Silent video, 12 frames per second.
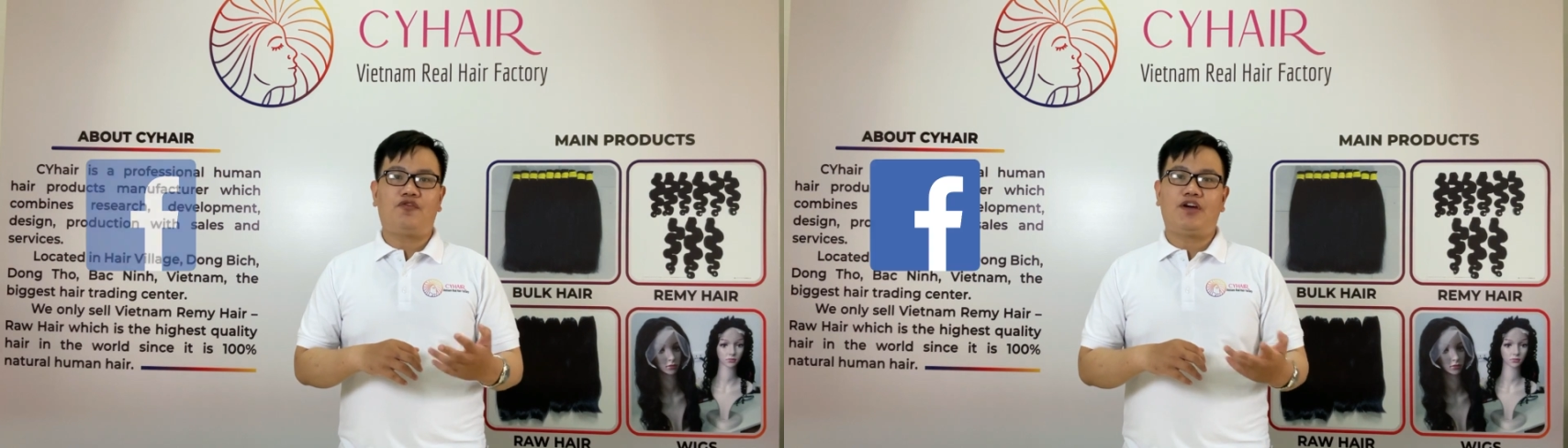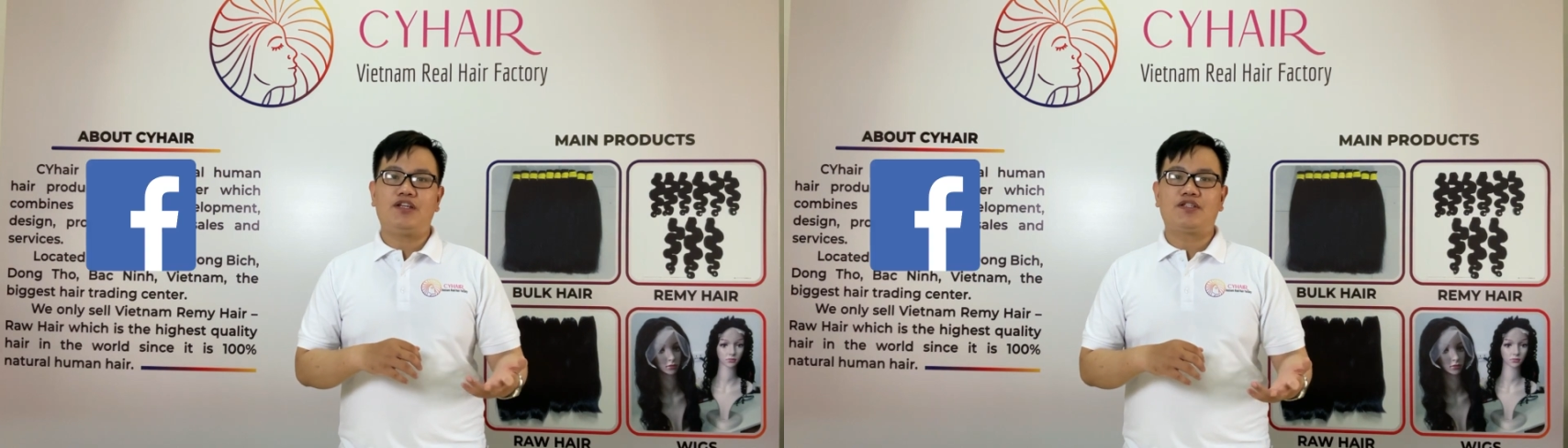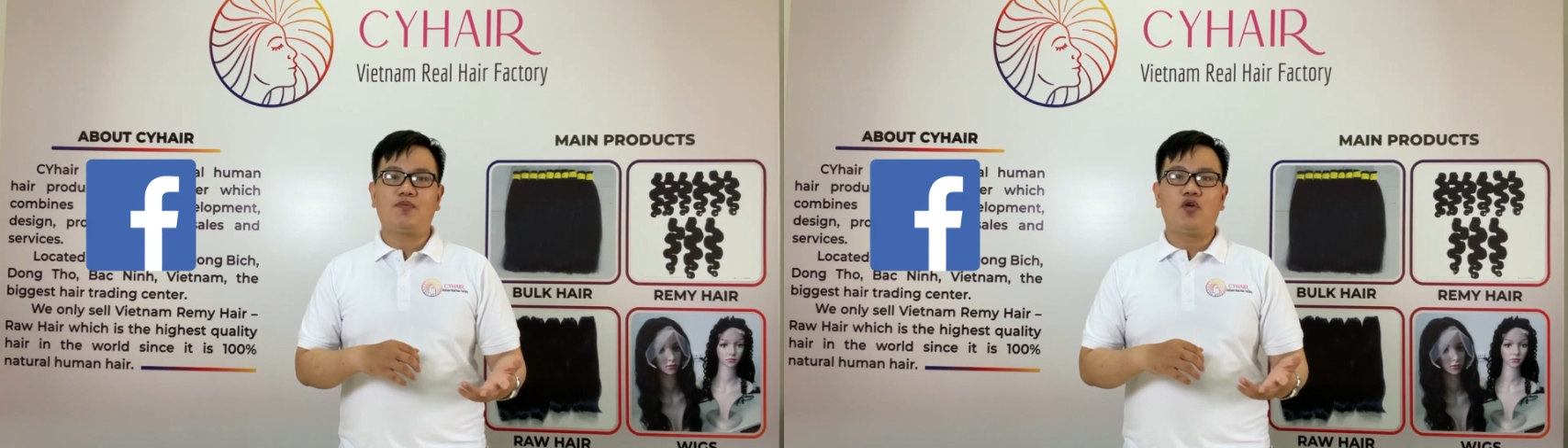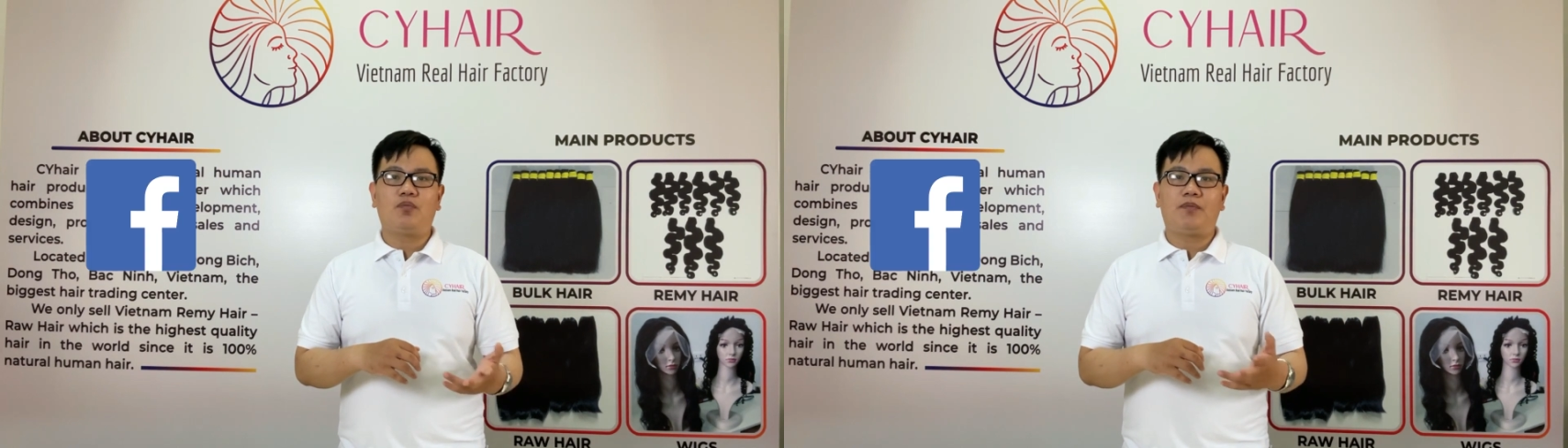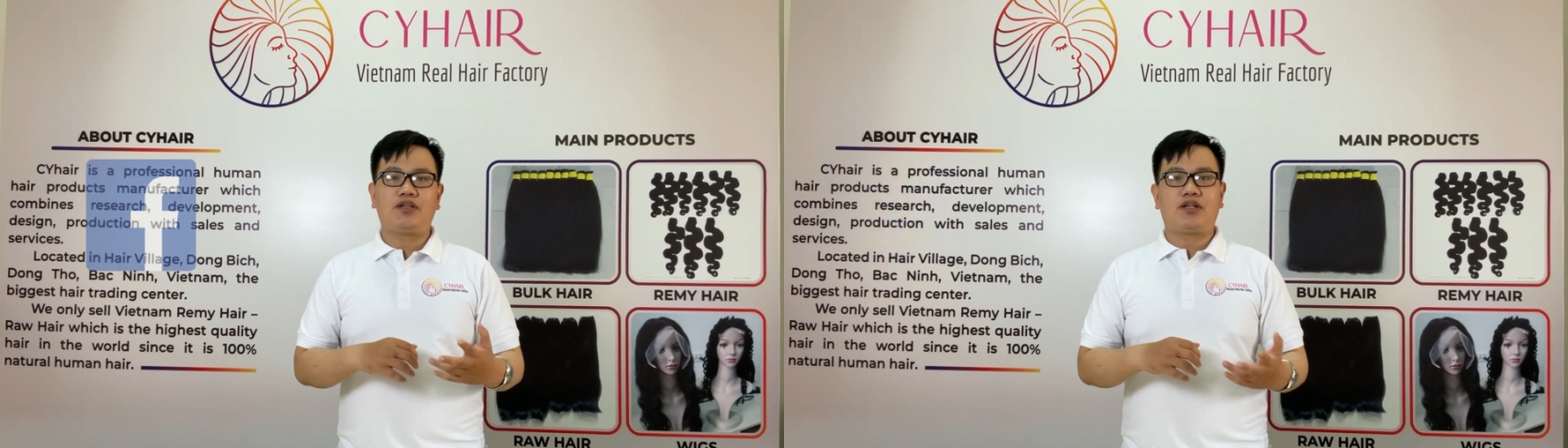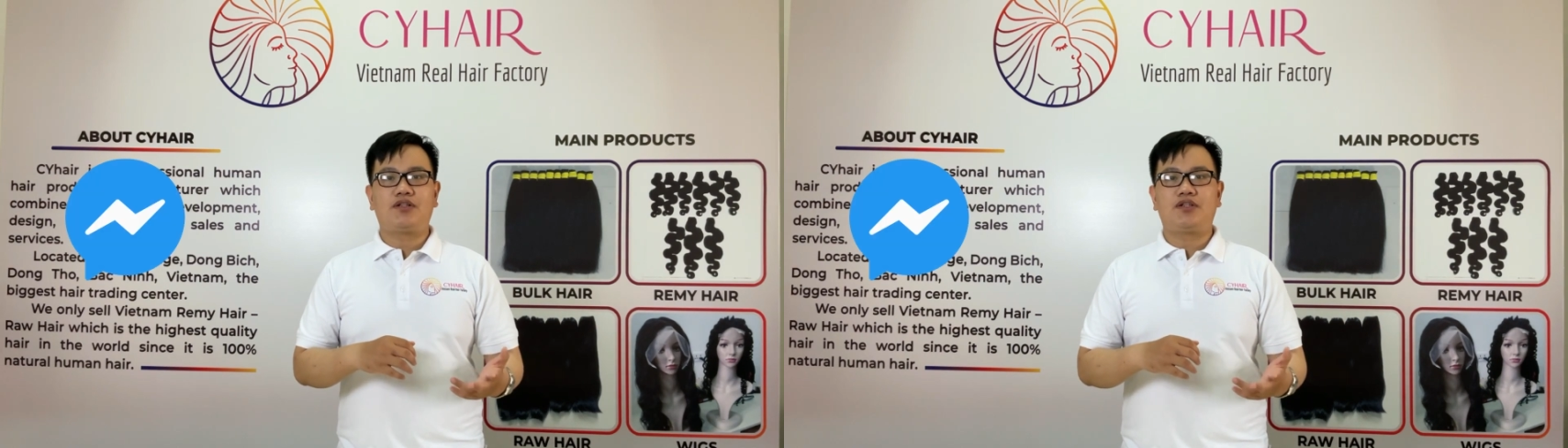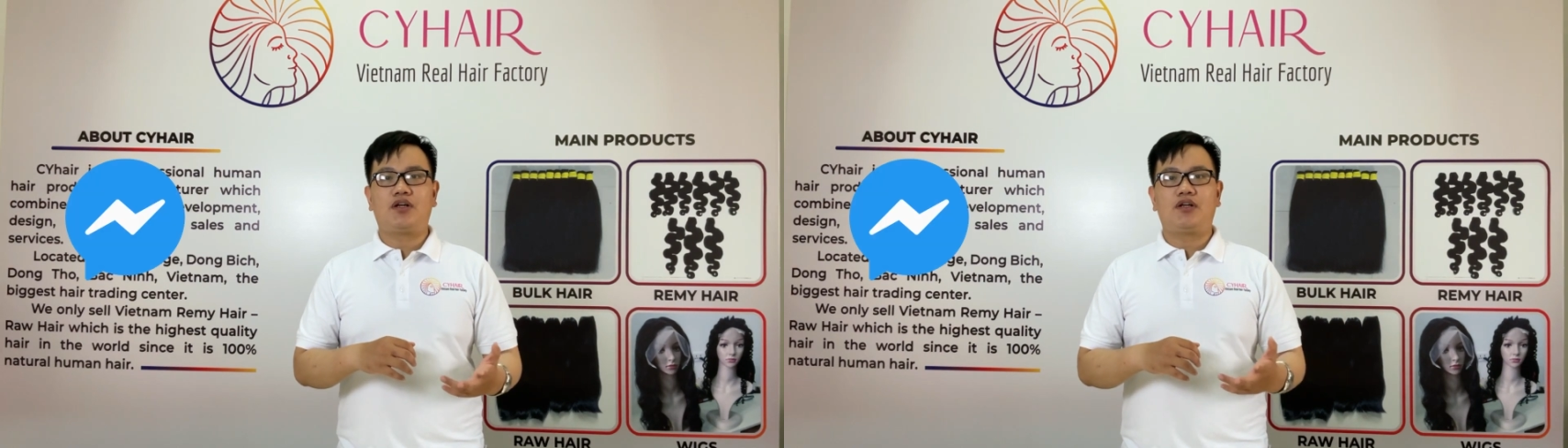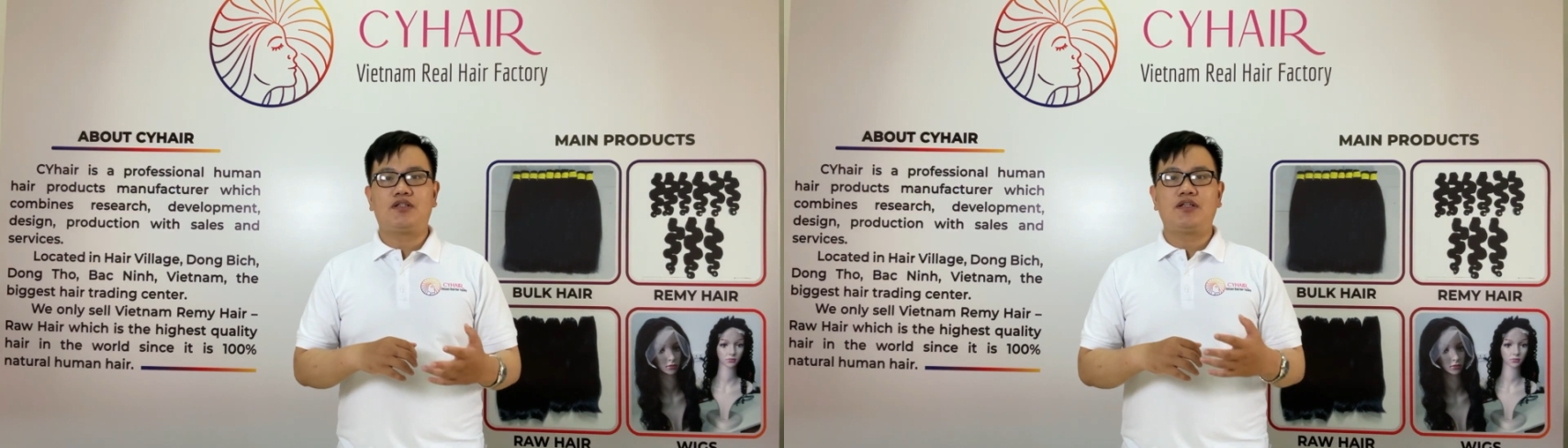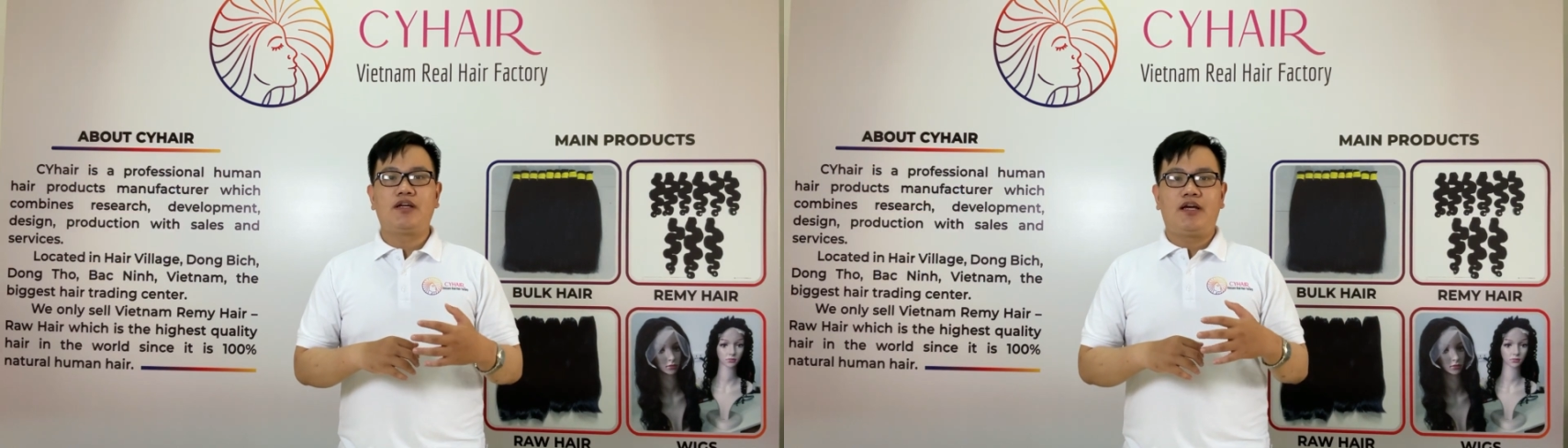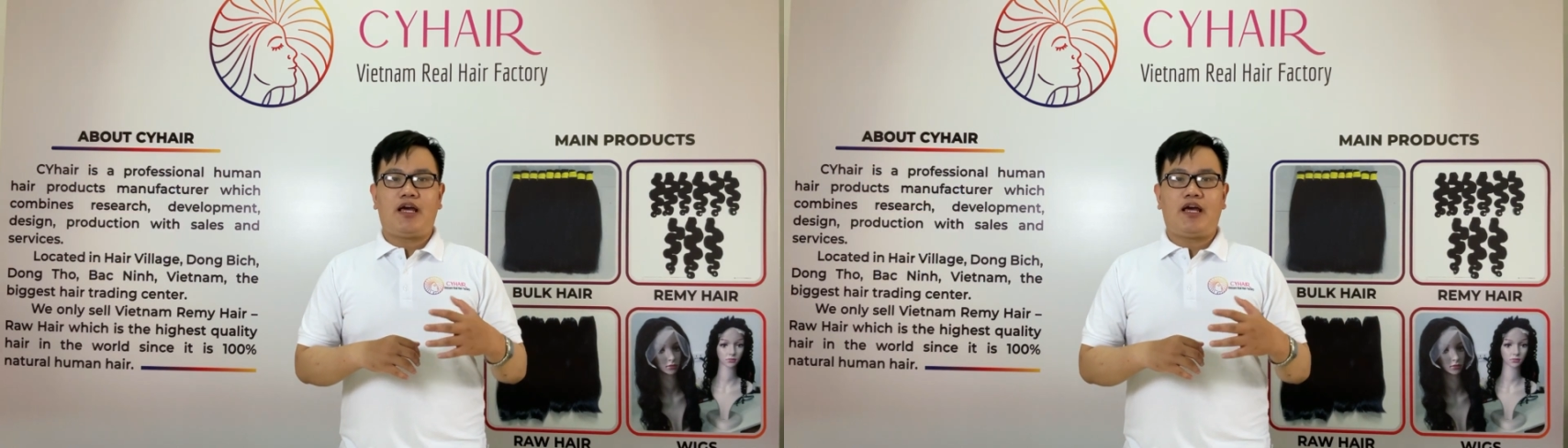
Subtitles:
Facebook, Messenger,